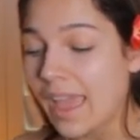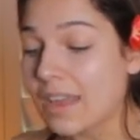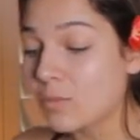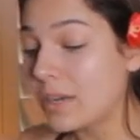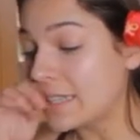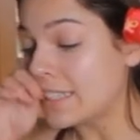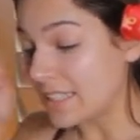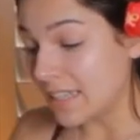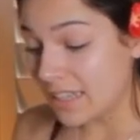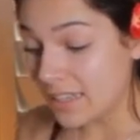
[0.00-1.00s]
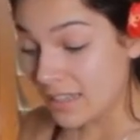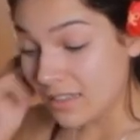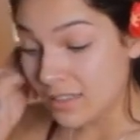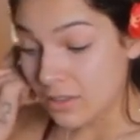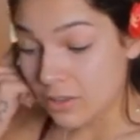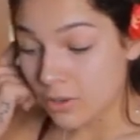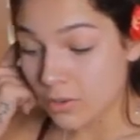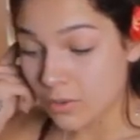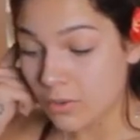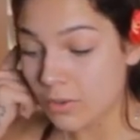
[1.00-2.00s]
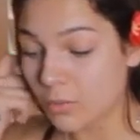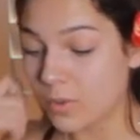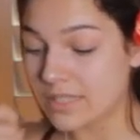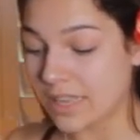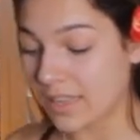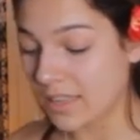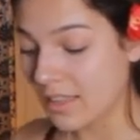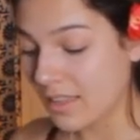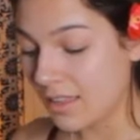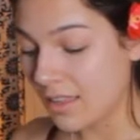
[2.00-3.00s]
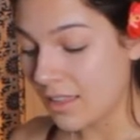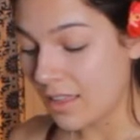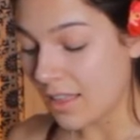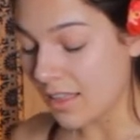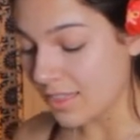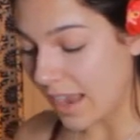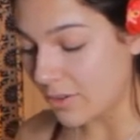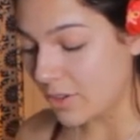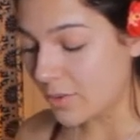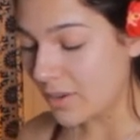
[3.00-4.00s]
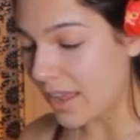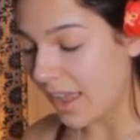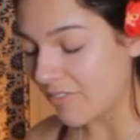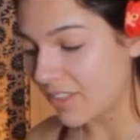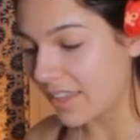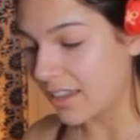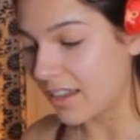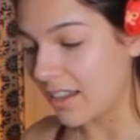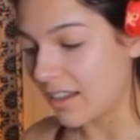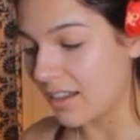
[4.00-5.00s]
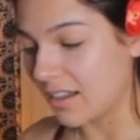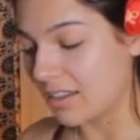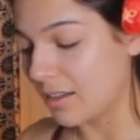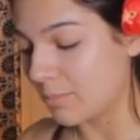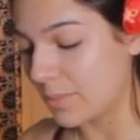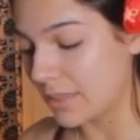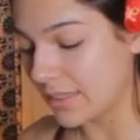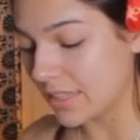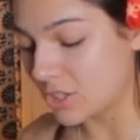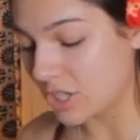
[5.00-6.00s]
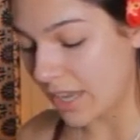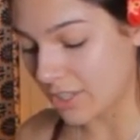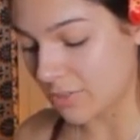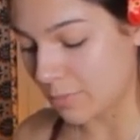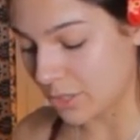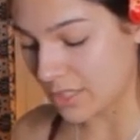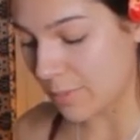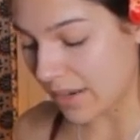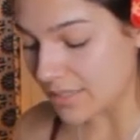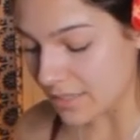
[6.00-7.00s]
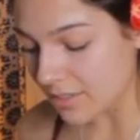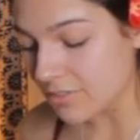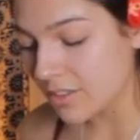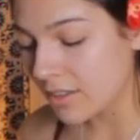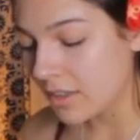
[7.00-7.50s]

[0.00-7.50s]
And what it did was it allowed you to have, like, a complete change of perspective.